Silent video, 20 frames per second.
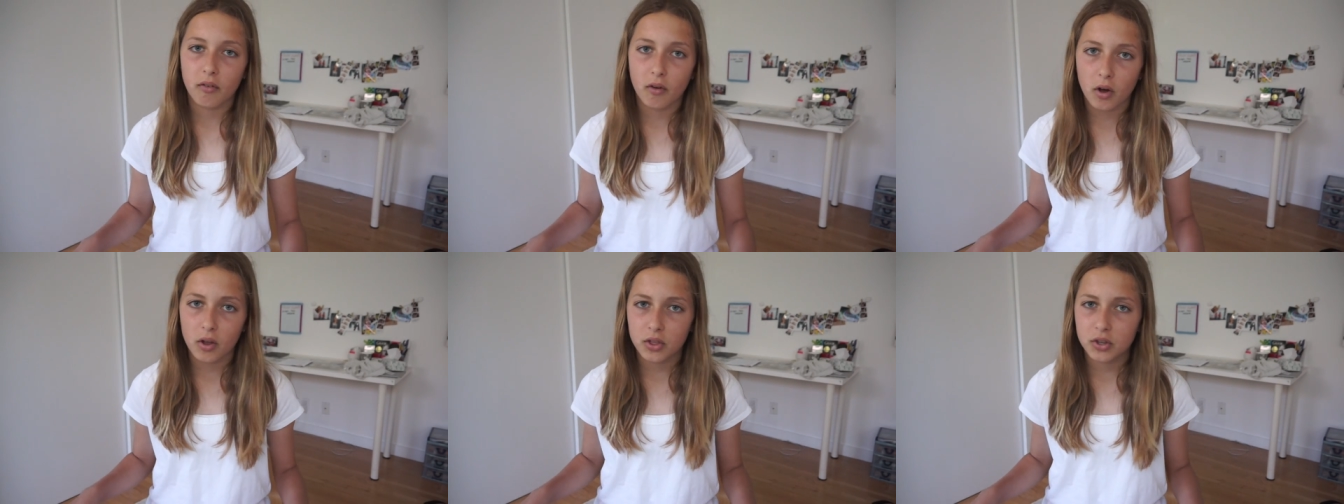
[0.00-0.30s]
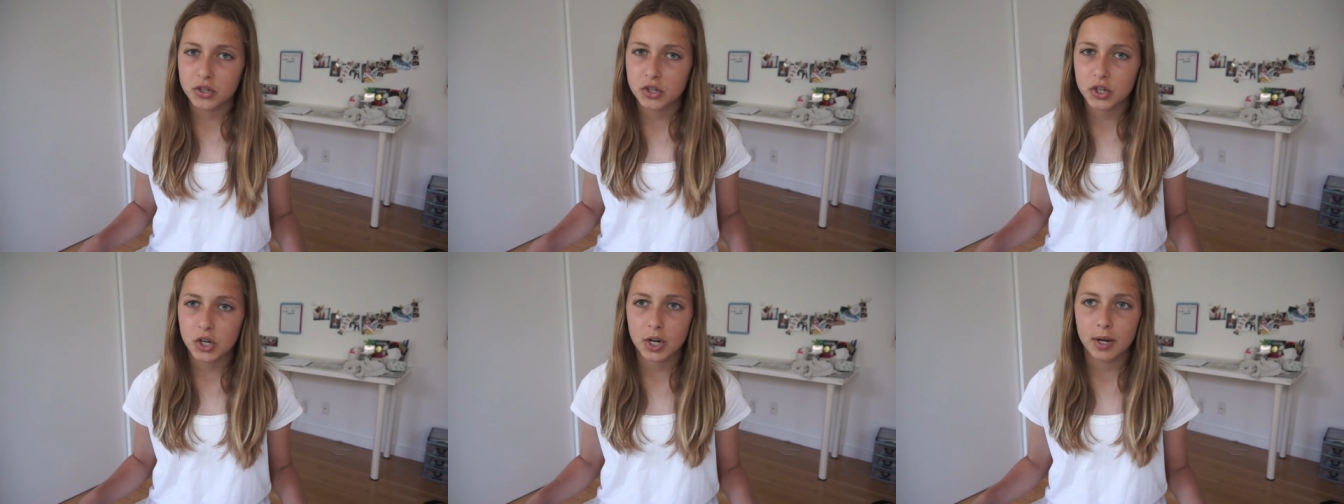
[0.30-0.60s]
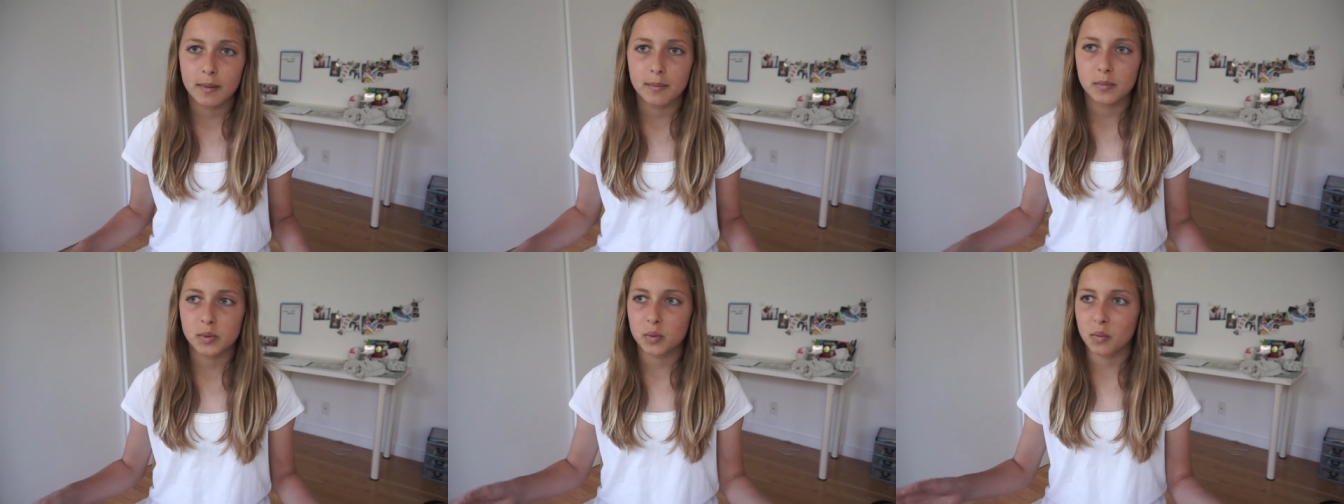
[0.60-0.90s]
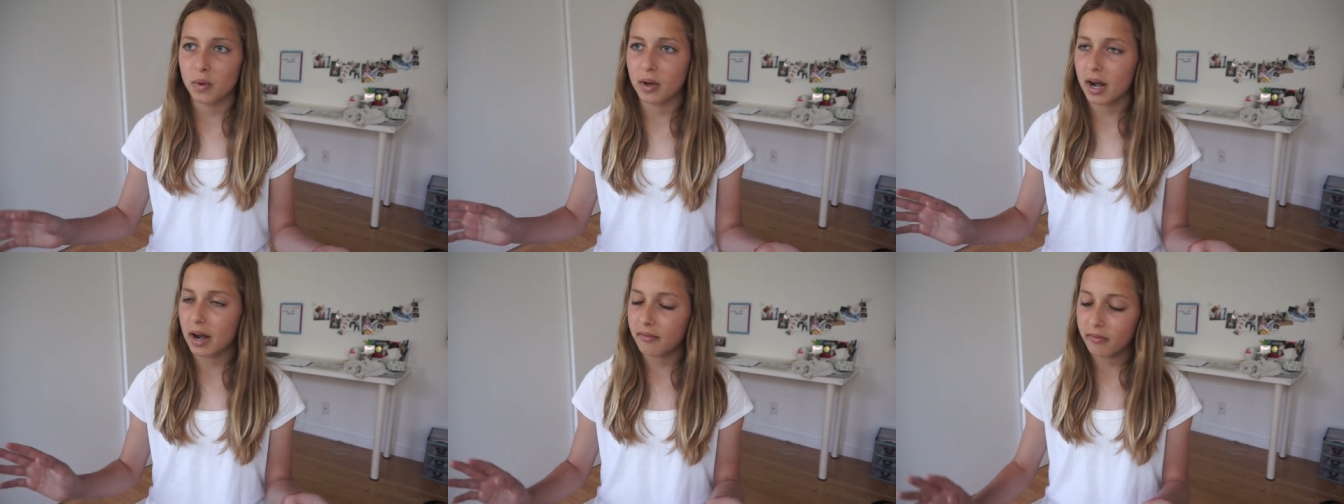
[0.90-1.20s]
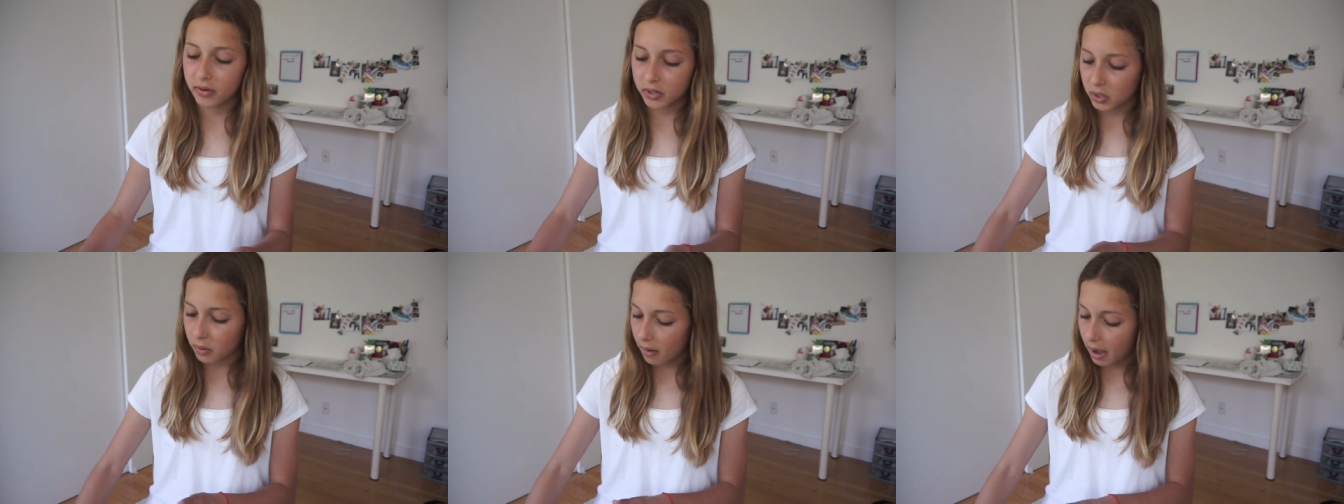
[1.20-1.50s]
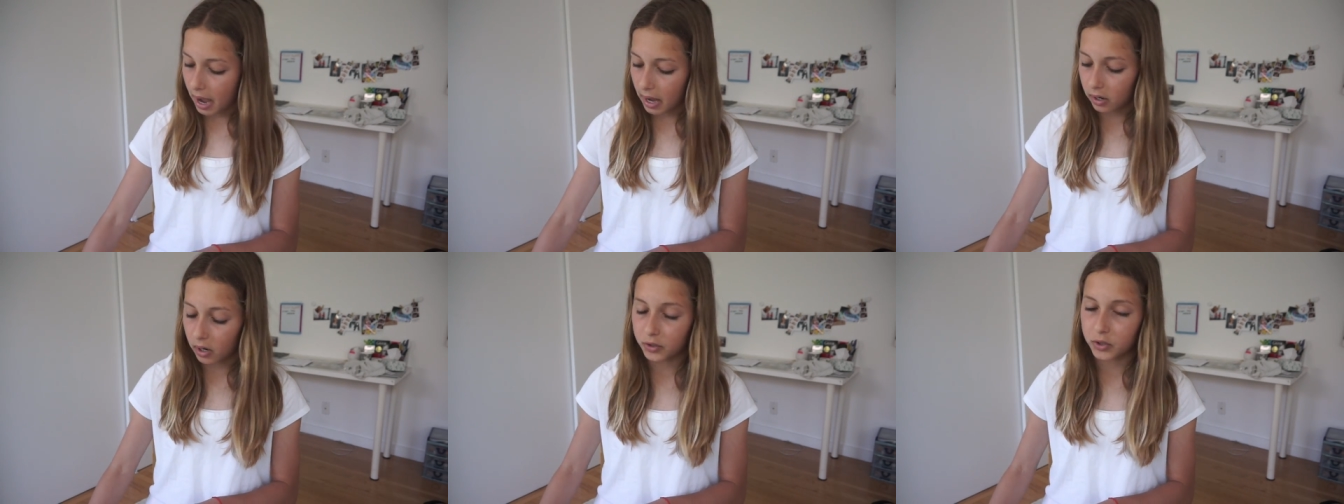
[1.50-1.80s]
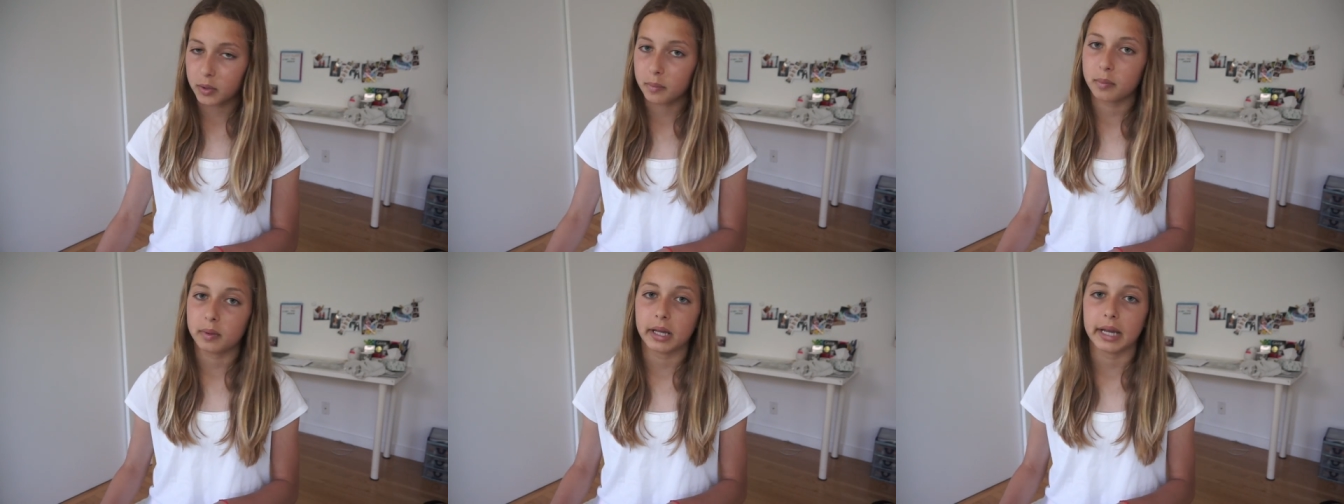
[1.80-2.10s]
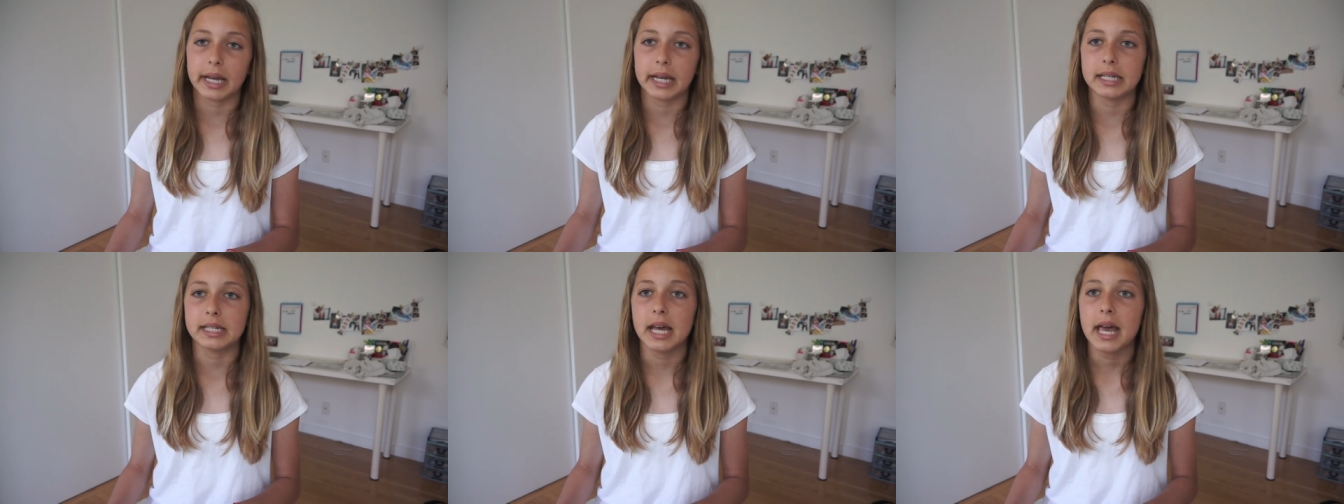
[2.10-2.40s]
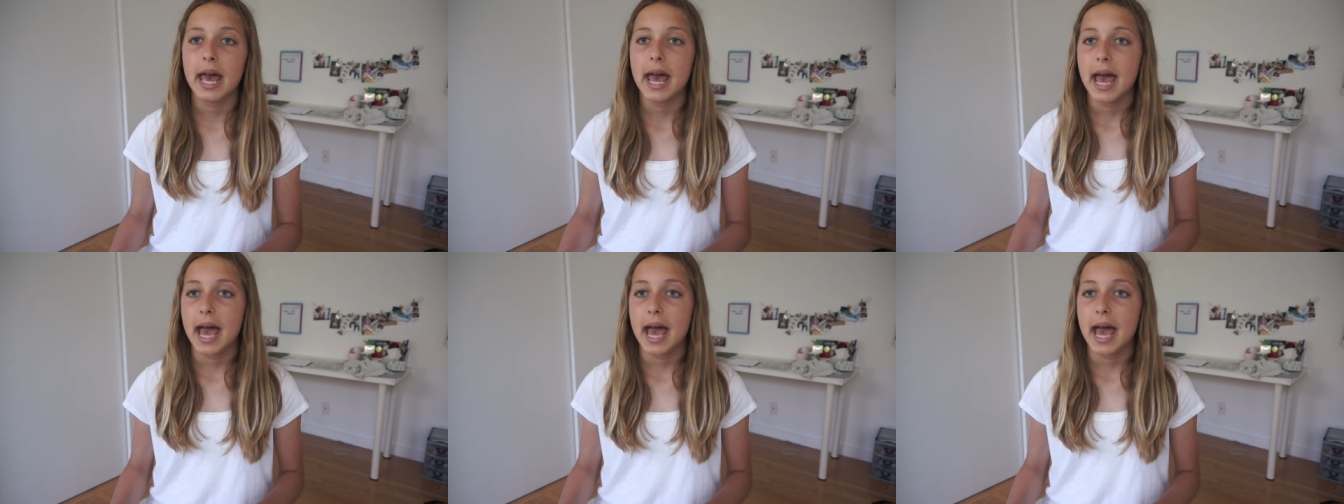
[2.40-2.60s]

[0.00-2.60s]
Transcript: all the germs, whatever you had on your plate.